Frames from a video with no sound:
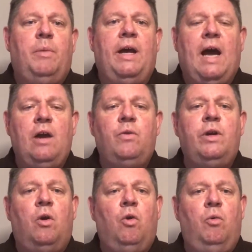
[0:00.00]
By
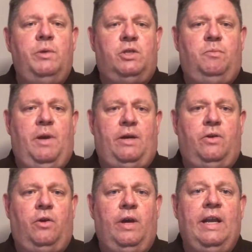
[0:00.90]
hiring a home
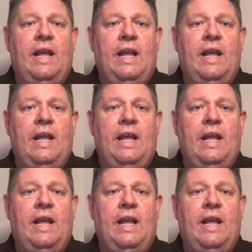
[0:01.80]
inspector